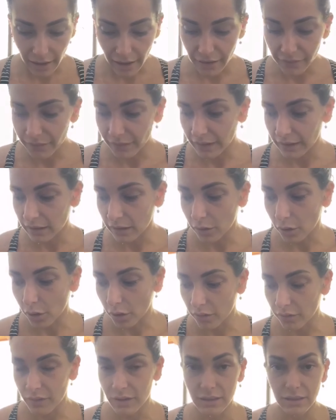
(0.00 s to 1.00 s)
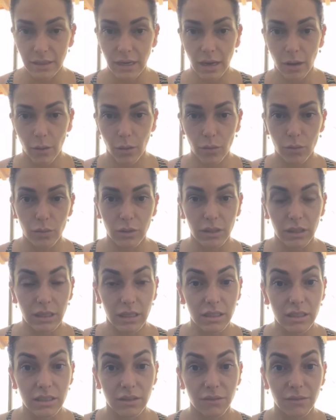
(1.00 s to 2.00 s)
I find that all of us now are really
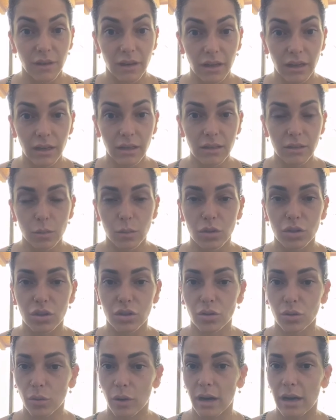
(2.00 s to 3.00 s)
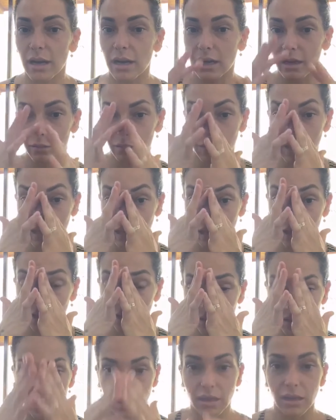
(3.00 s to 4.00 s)
into fitness, which is great, and being
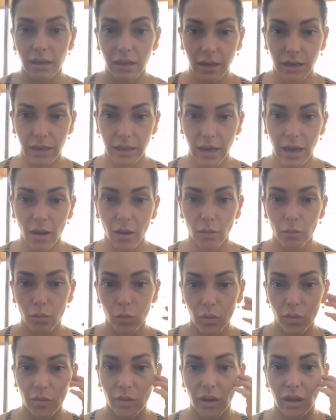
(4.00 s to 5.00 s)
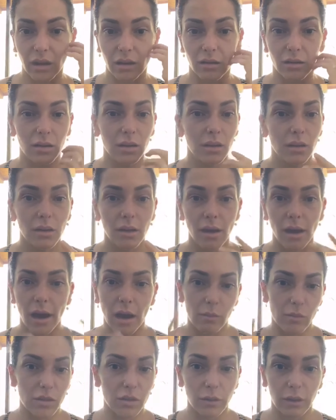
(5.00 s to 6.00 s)
healthy and getting out and moving. And
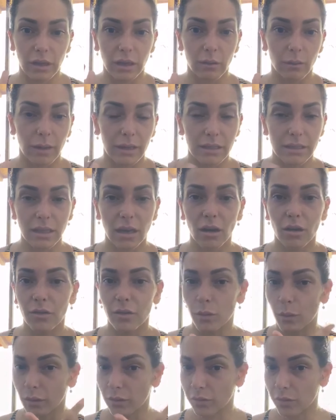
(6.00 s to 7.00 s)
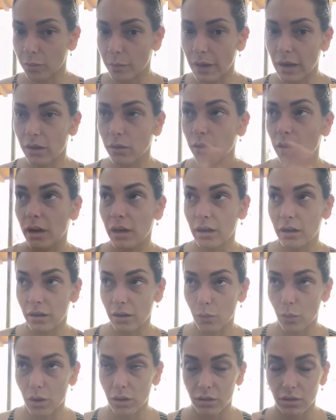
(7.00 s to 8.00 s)
I'm doing it myself. I went for a bike ride.
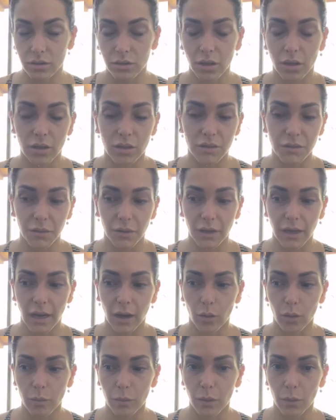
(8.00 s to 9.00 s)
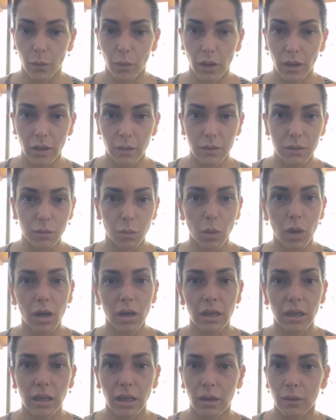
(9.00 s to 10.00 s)
I walked the dogs for an hour. But while I was
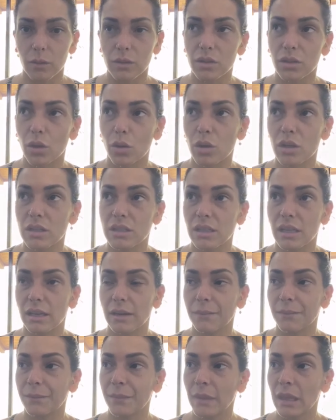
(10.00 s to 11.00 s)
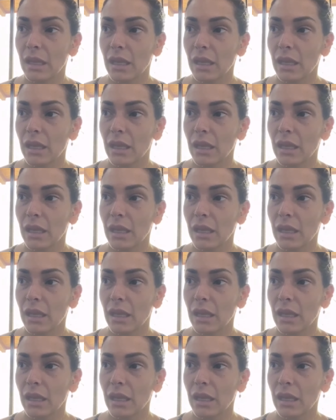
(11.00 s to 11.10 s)
walking, I was noticing